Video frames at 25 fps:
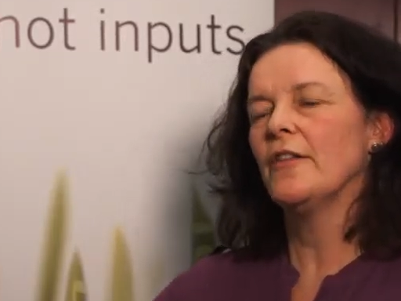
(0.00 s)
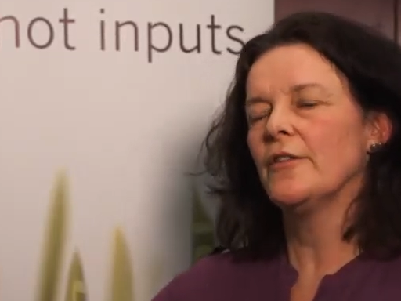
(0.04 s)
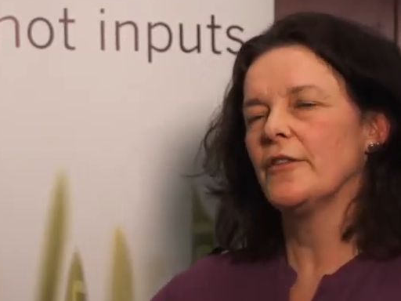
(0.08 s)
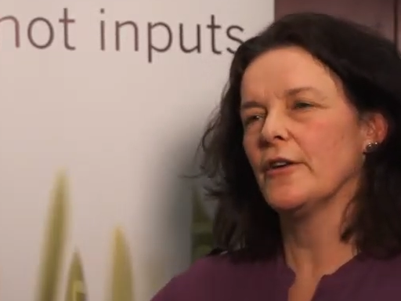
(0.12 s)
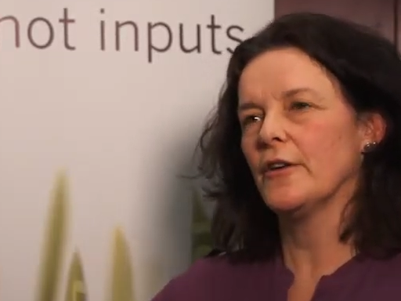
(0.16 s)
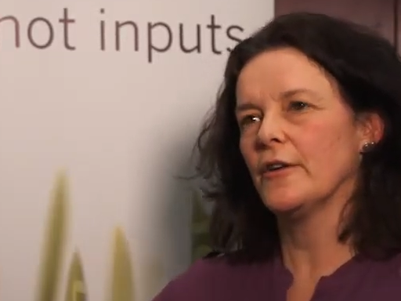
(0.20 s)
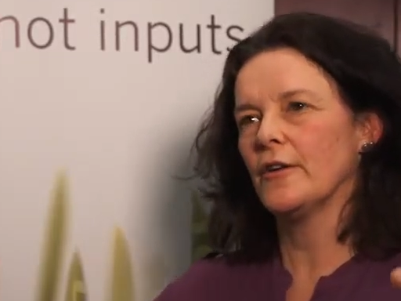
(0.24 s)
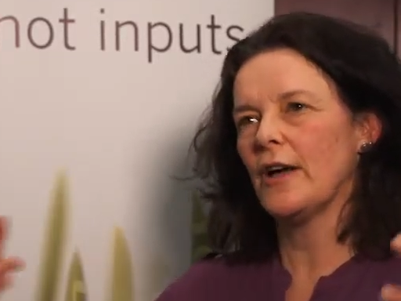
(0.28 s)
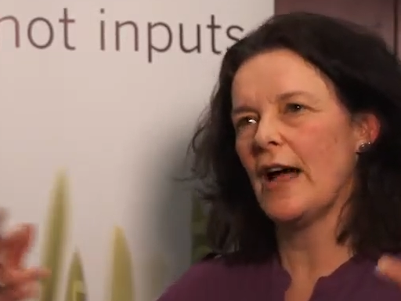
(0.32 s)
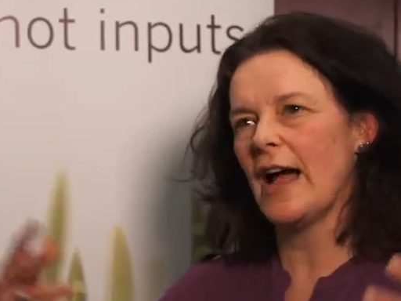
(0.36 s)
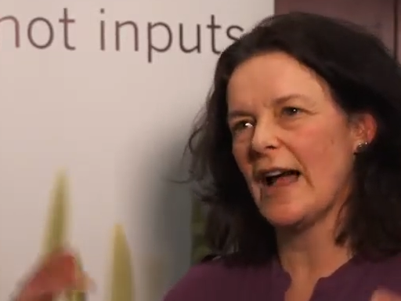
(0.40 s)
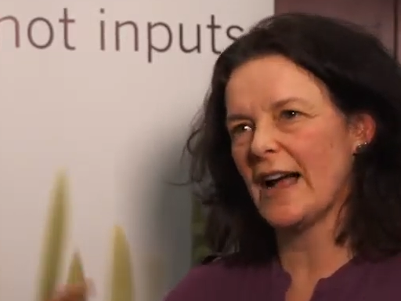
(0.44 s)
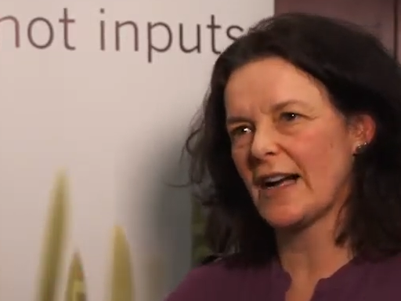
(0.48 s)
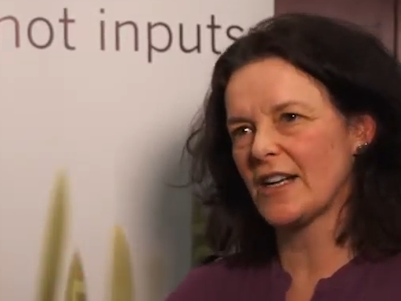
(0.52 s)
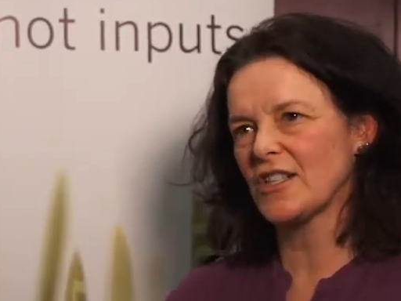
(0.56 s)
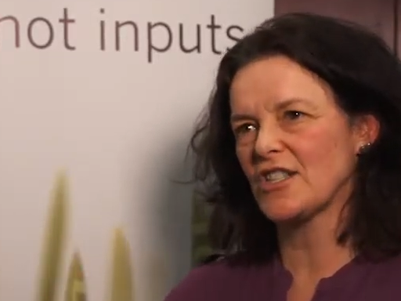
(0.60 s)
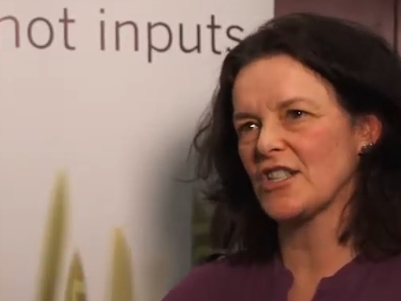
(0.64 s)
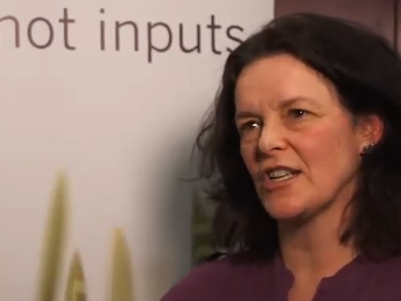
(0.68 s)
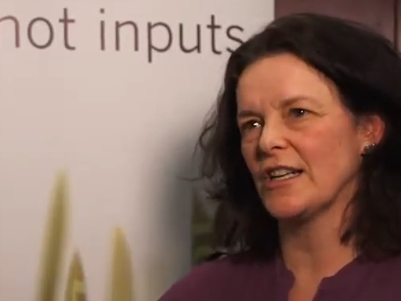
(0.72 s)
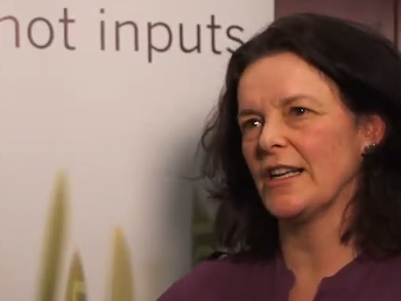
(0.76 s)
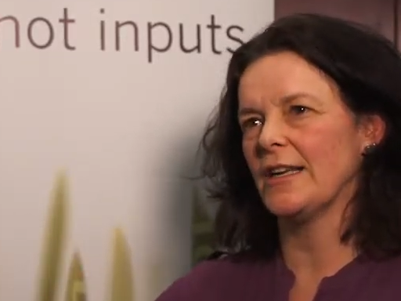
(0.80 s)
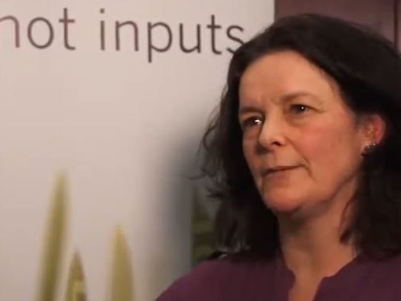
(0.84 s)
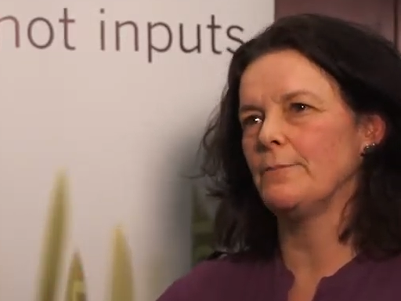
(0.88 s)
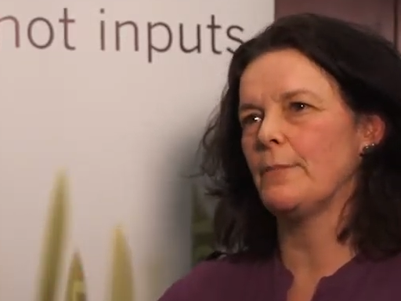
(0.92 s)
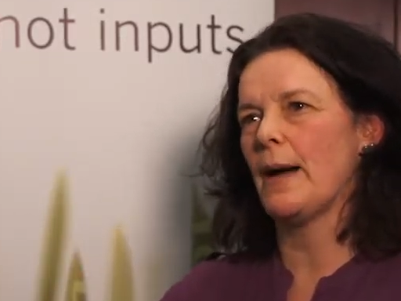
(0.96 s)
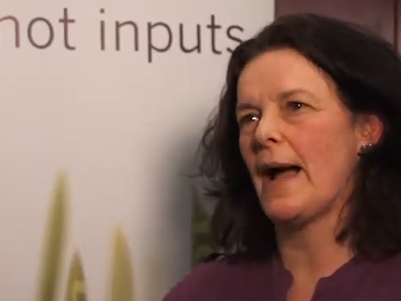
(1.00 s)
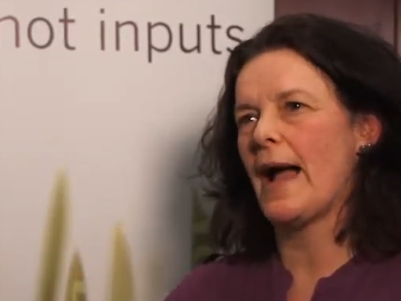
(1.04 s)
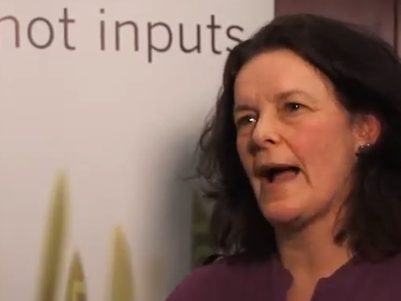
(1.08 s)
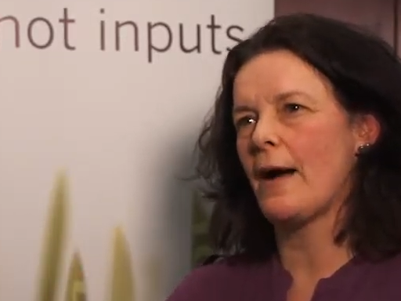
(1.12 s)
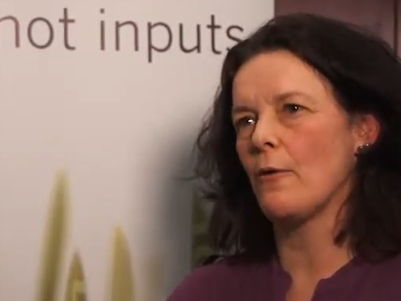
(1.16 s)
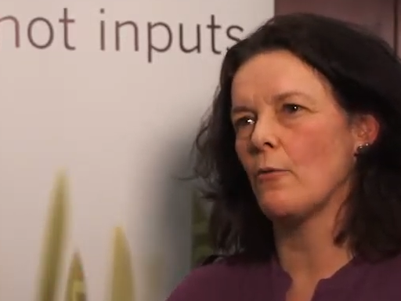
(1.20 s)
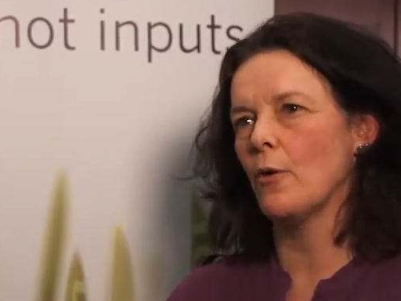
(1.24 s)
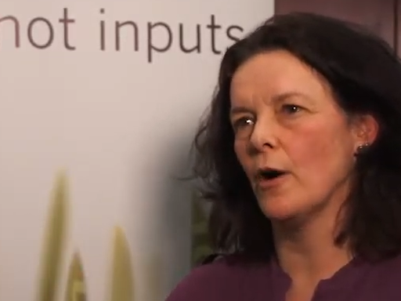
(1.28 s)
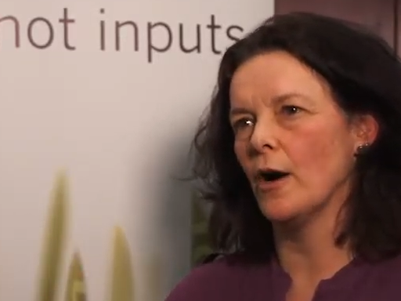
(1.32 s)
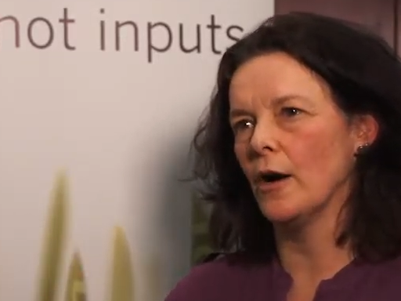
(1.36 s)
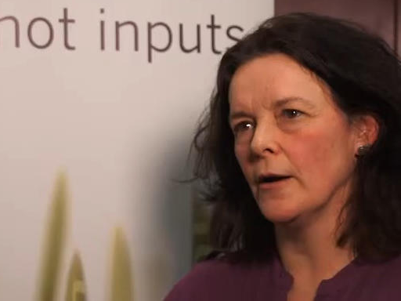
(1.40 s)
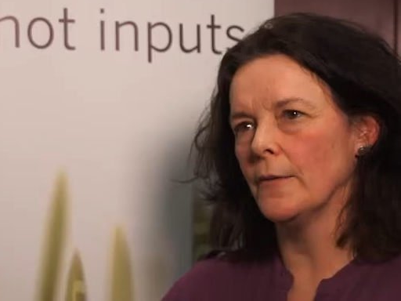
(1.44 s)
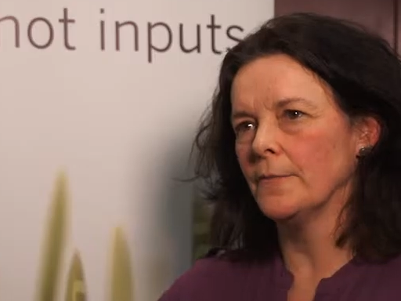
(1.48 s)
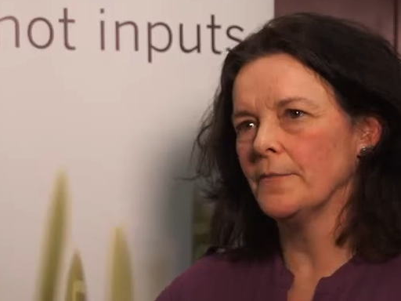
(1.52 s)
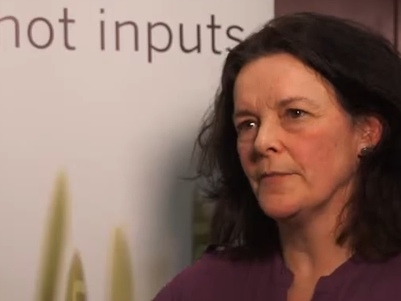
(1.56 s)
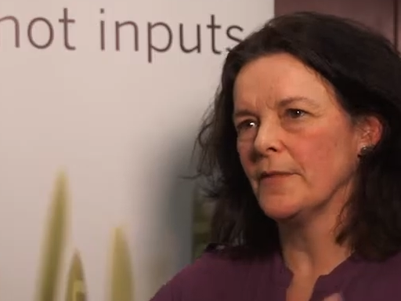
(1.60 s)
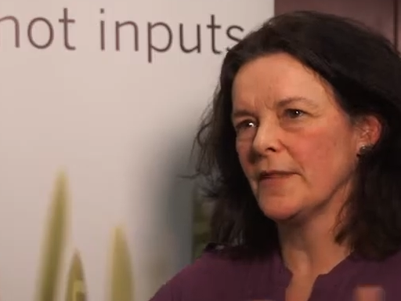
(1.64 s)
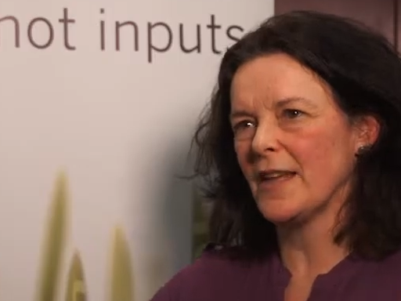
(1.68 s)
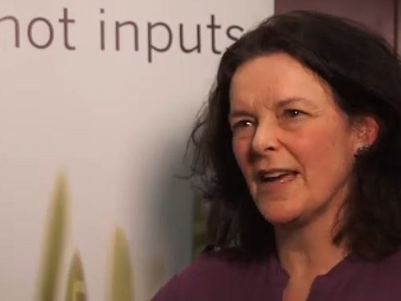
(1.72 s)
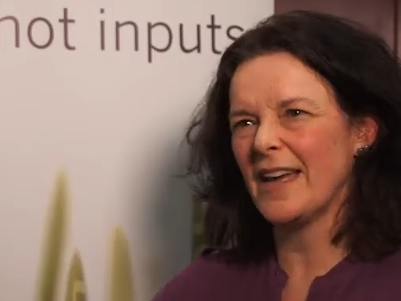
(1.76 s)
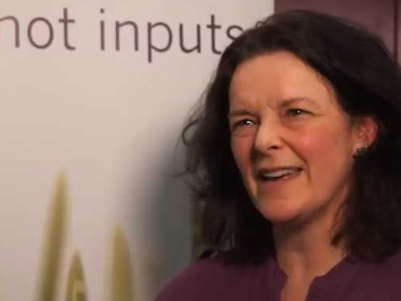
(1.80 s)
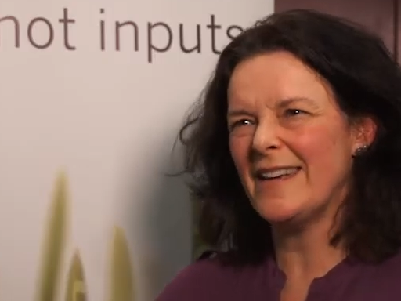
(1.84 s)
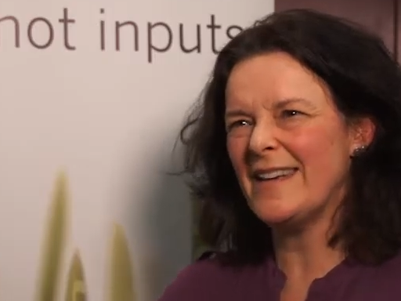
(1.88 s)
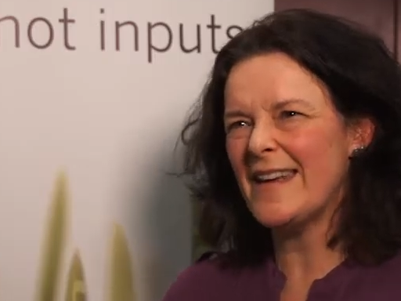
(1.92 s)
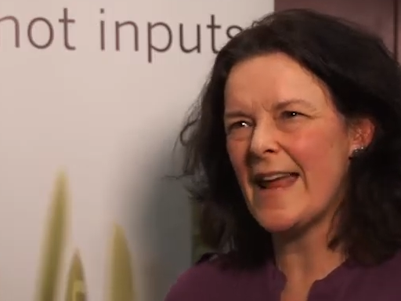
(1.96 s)
that actually power,
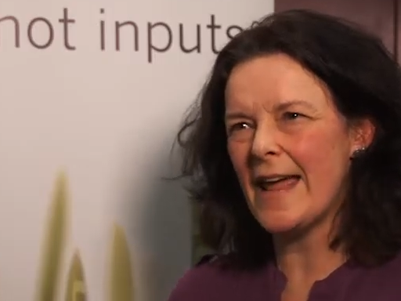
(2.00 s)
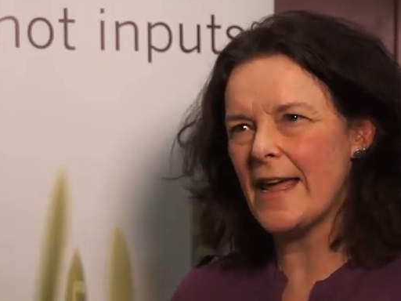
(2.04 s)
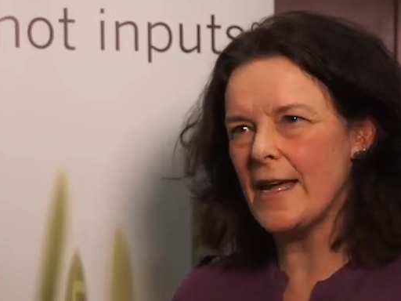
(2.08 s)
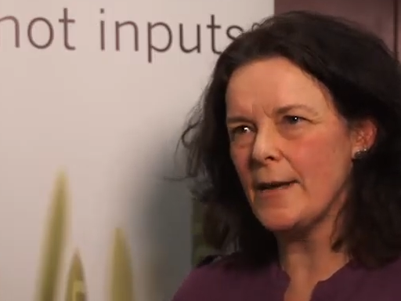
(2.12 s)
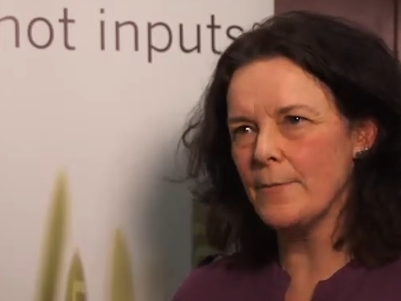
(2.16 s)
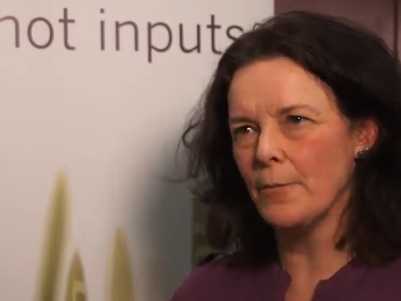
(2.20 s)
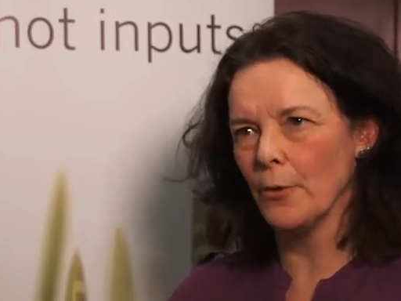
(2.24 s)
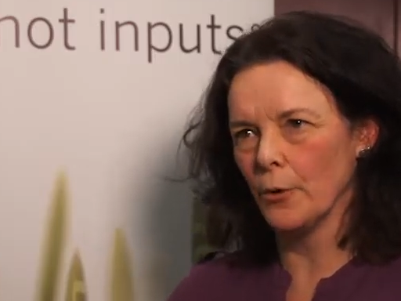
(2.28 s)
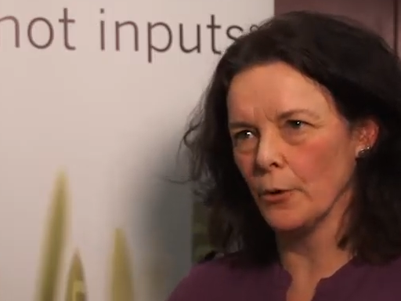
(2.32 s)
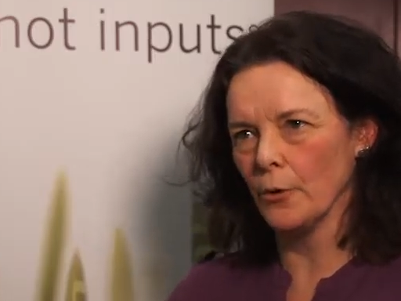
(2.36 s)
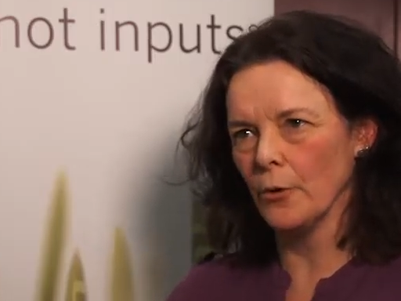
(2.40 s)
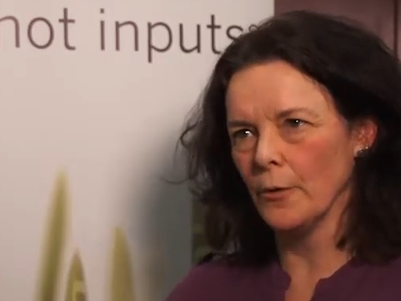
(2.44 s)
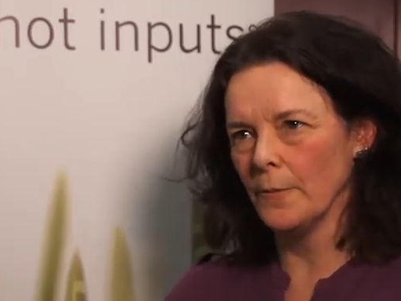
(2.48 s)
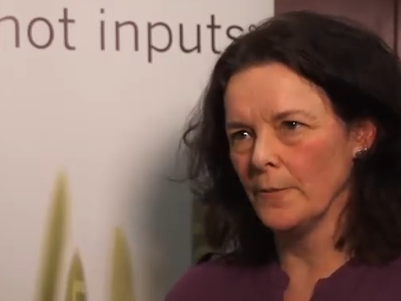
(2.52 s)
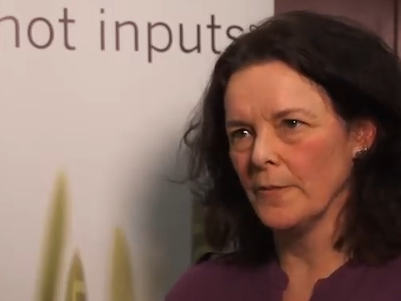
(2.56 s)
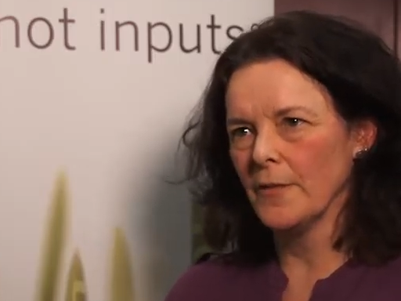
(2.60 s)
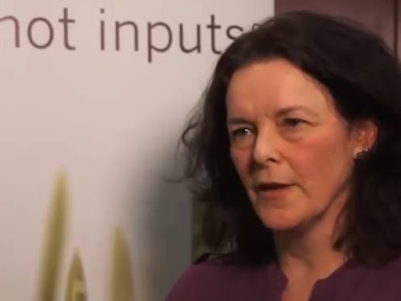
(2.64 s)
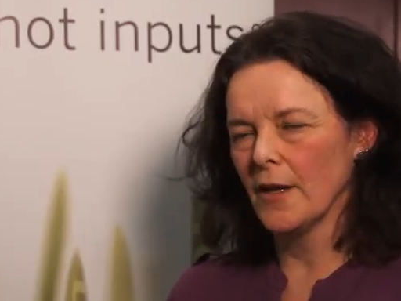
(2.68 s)
that enable